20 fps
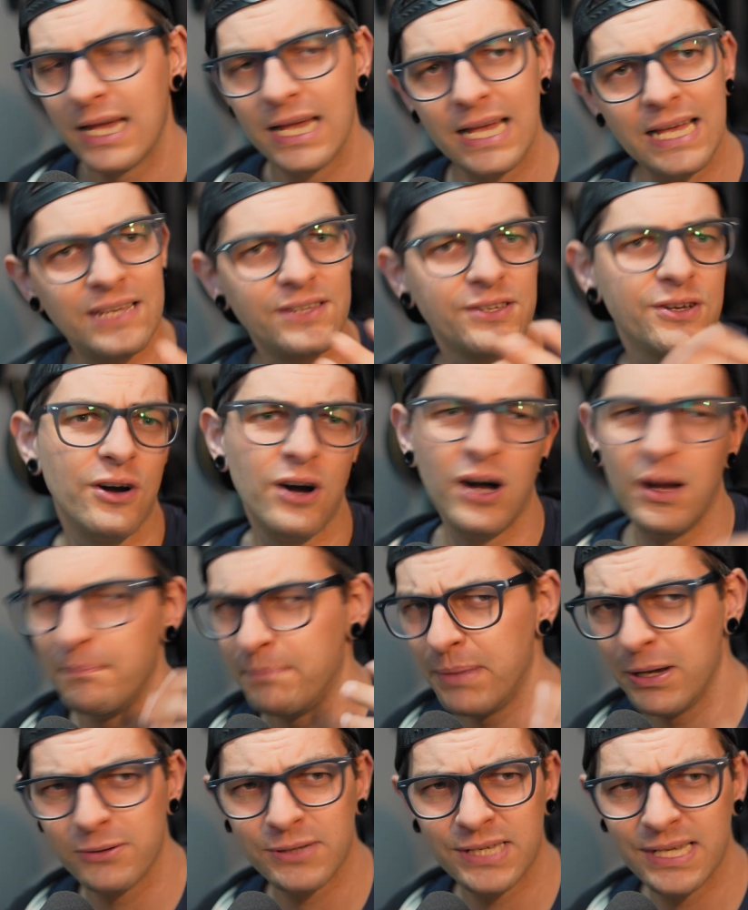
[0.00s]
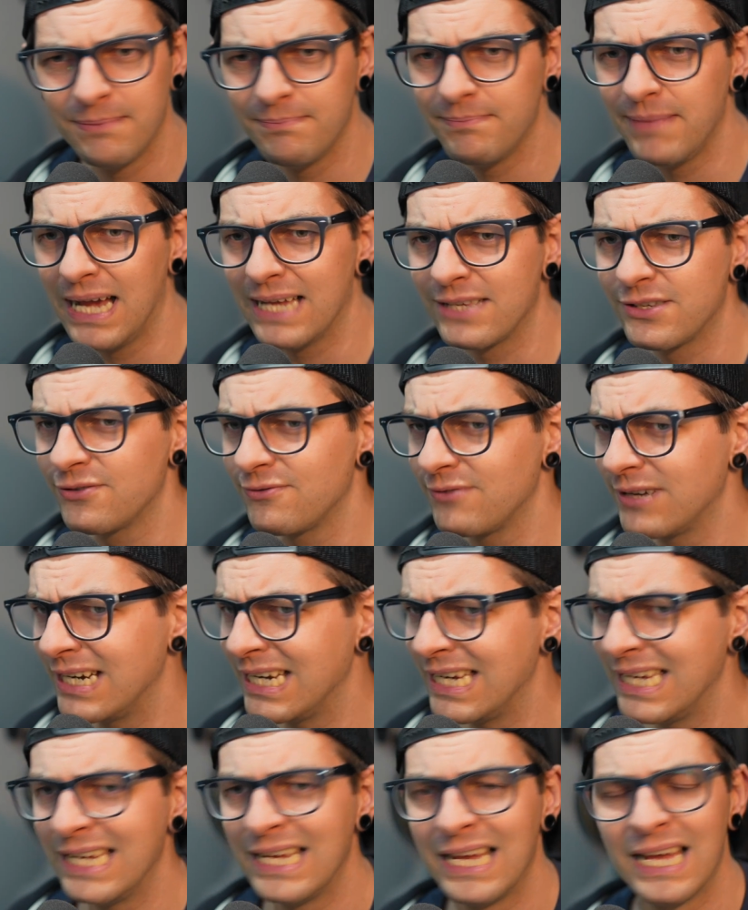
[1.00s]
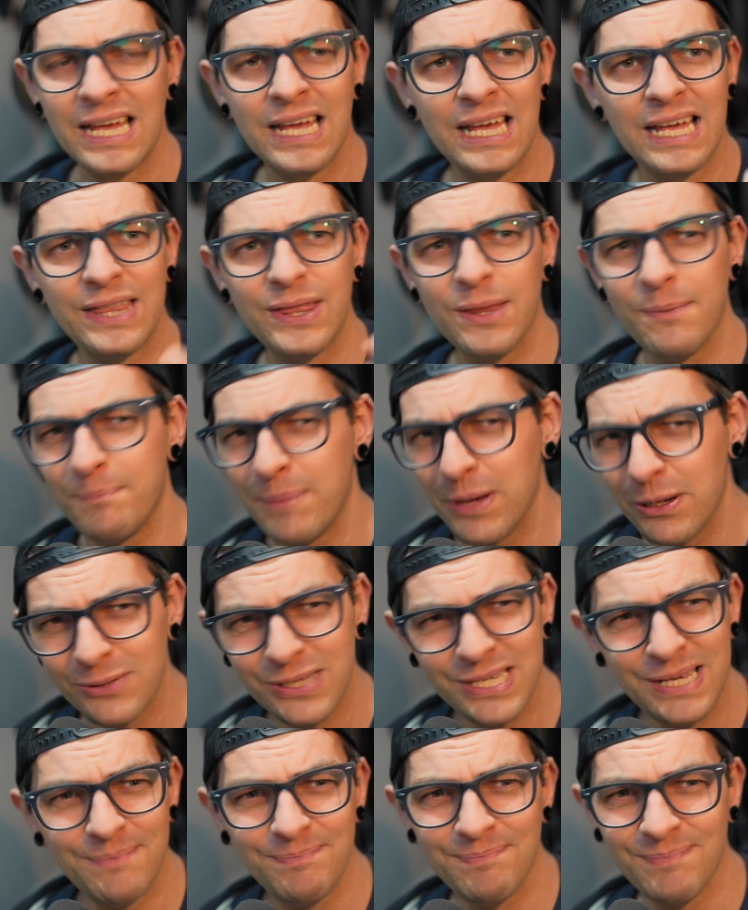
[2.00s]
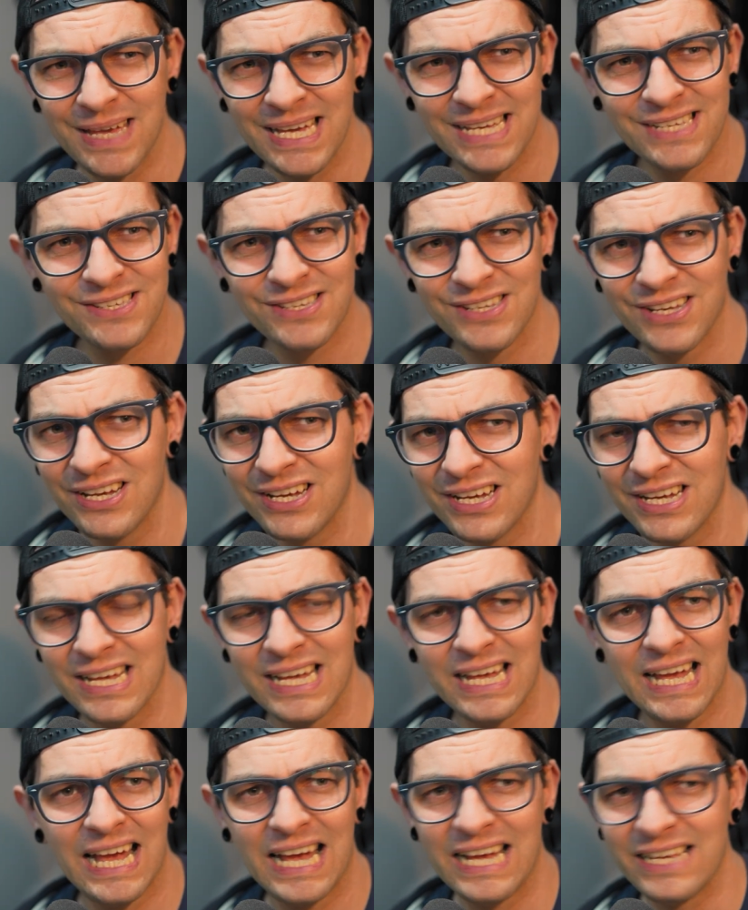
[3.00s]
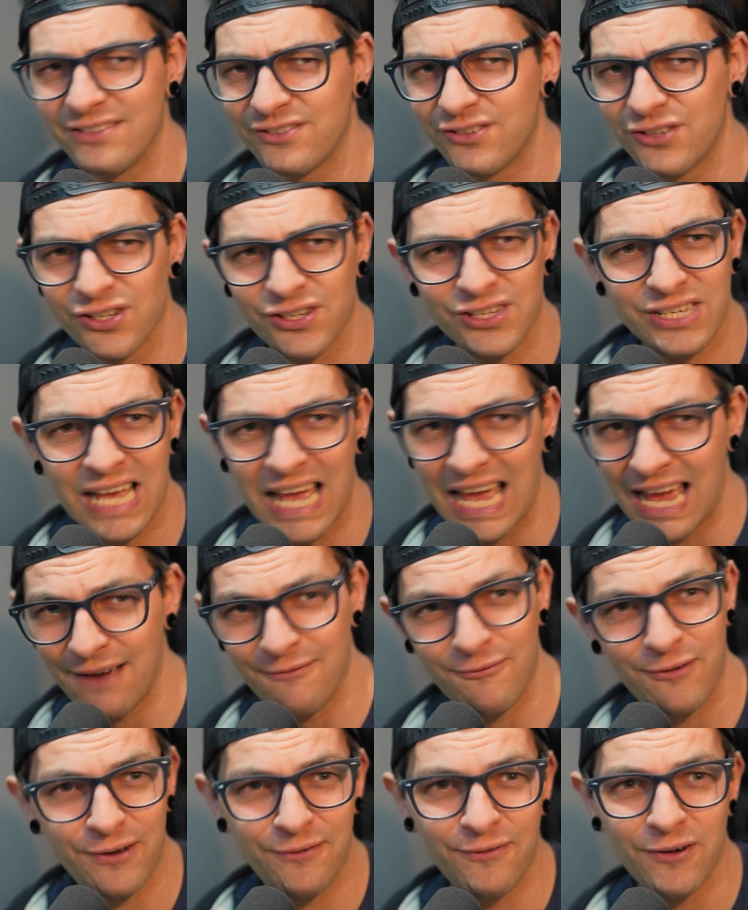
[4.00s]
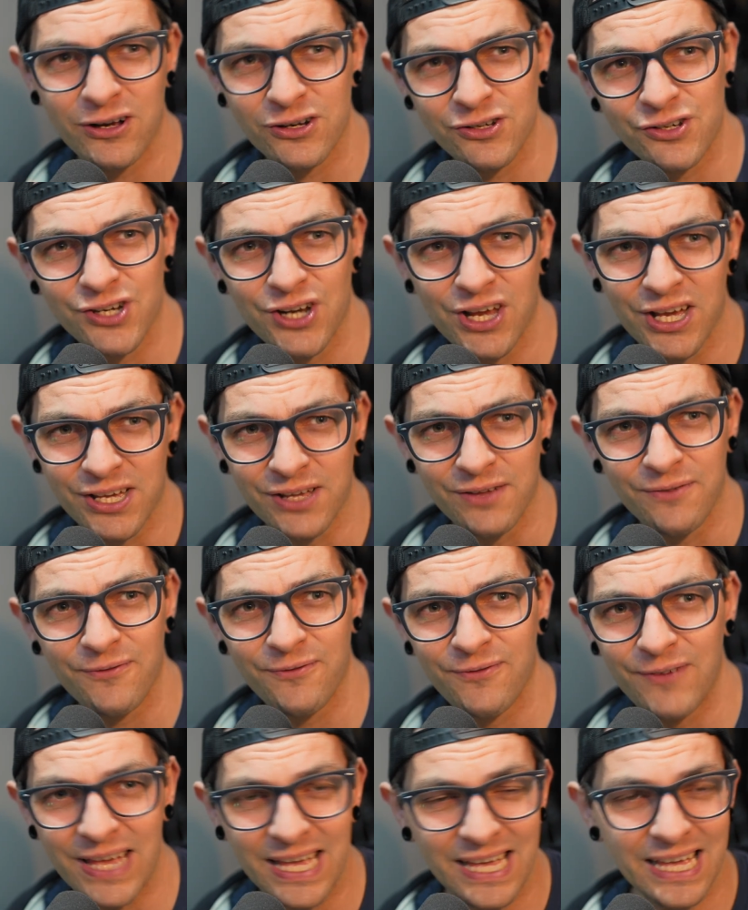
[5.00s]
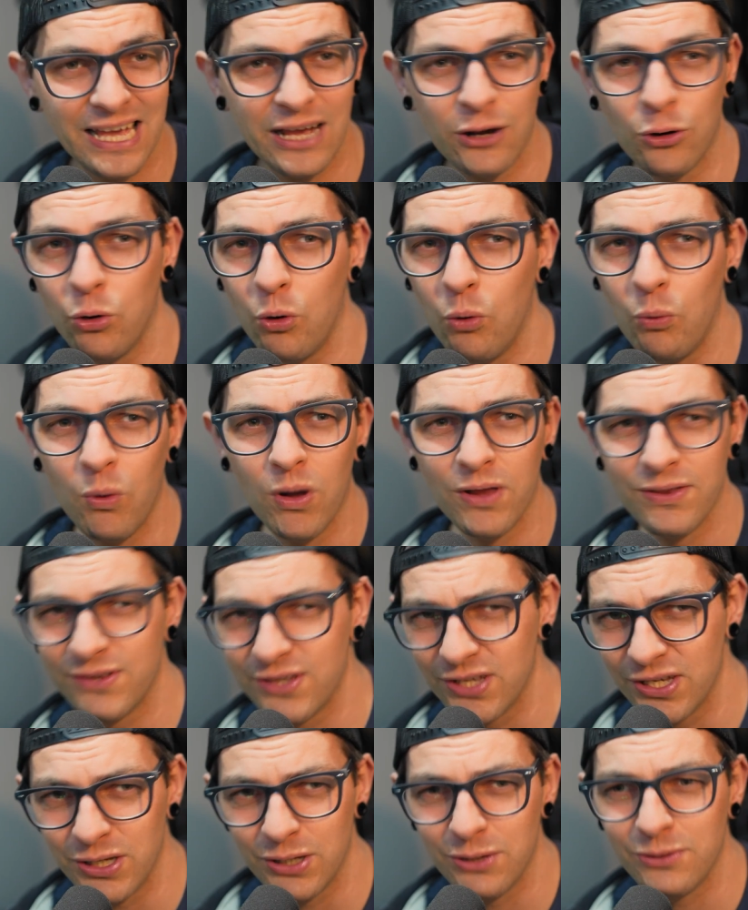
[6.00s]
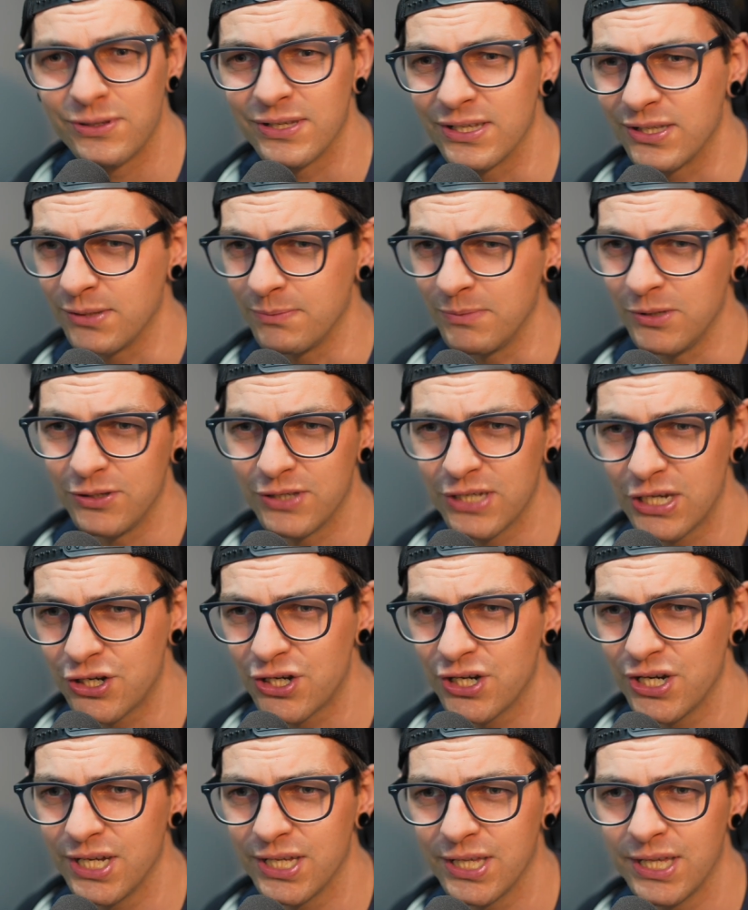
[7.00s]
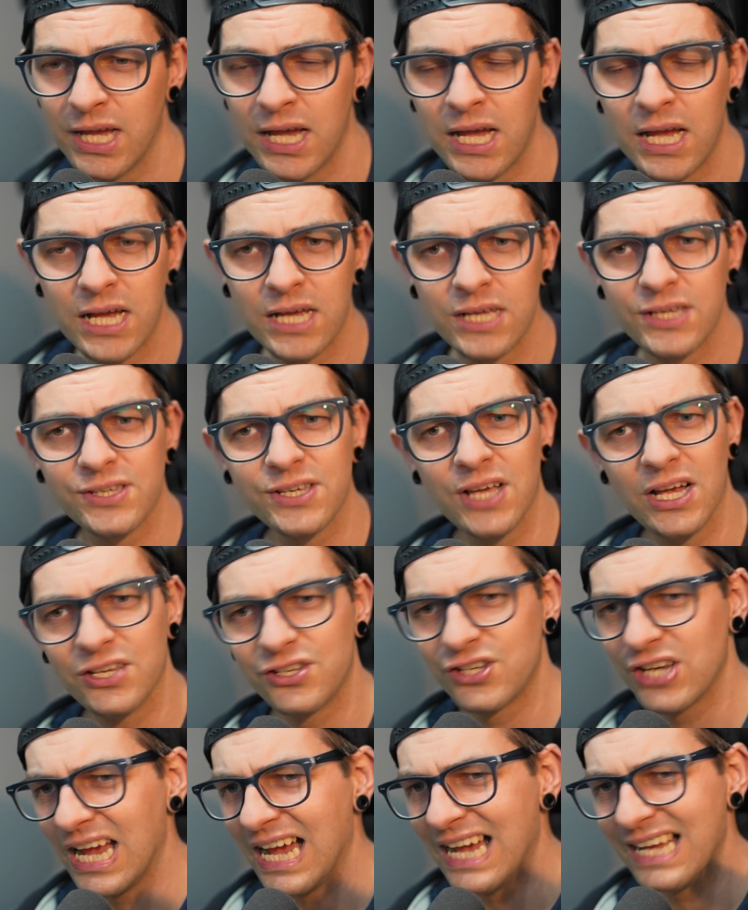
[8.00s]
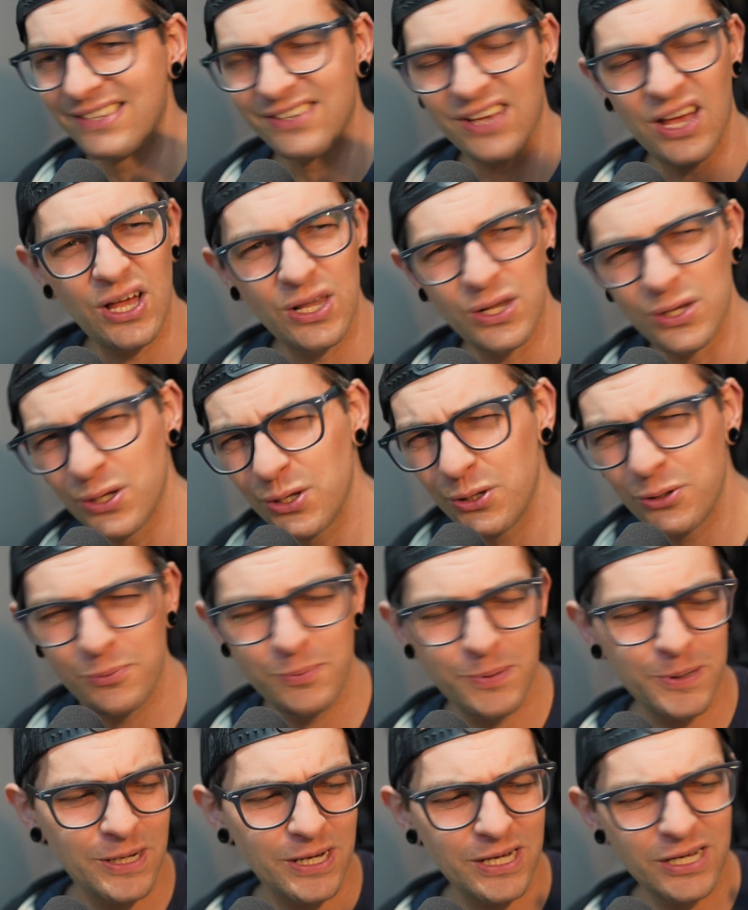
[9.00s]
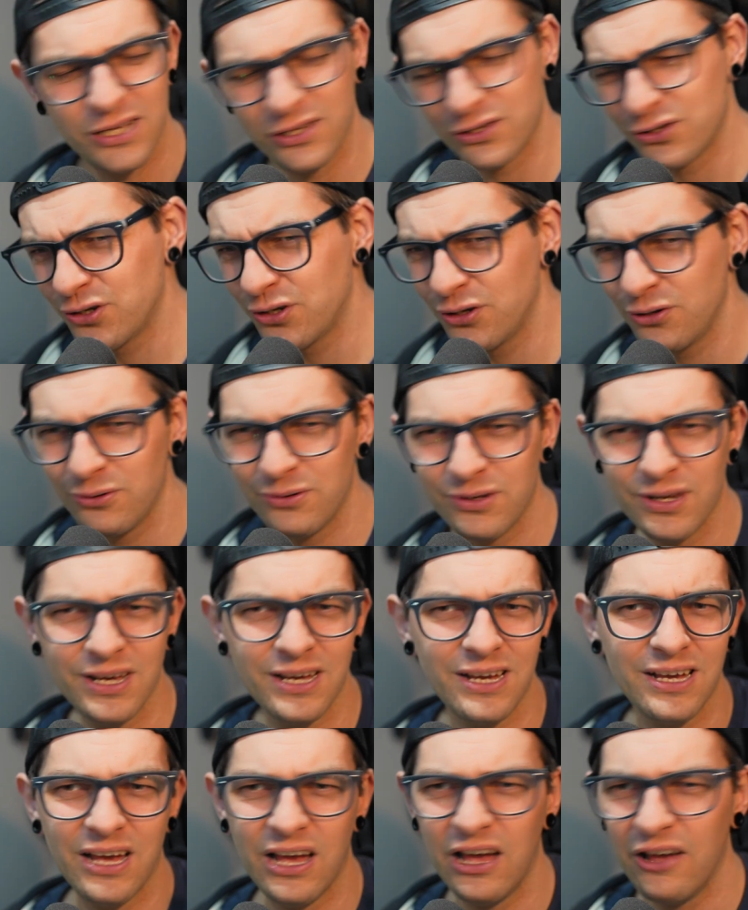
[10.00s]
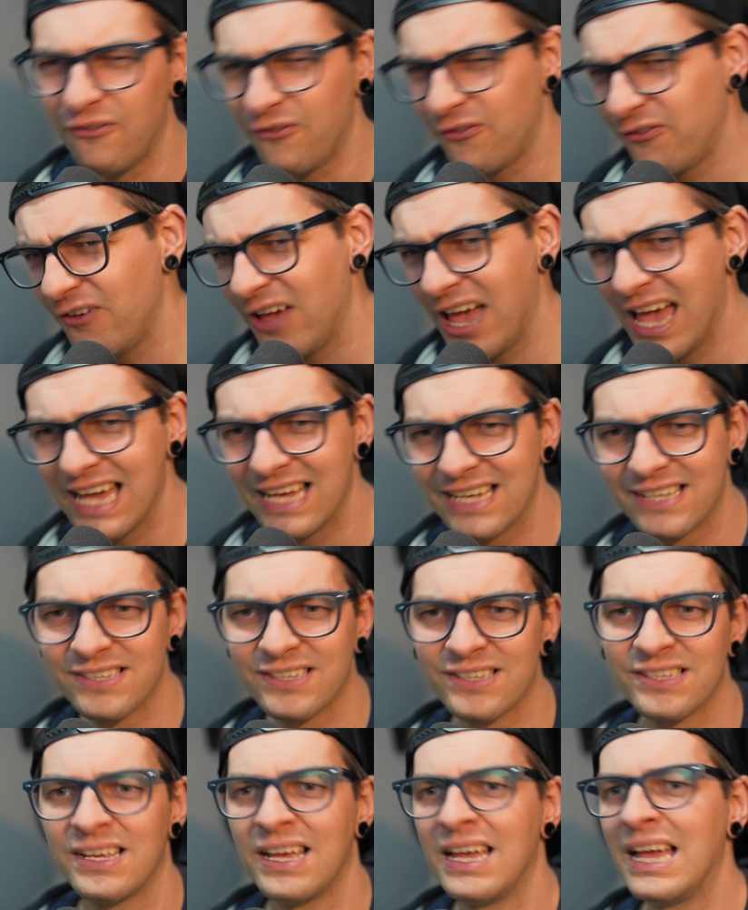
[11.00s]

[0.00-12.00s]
It's got a built-in battery. The built-in mixer has just every function I could think or want to use as a musician, such as a looper, tuner, effects,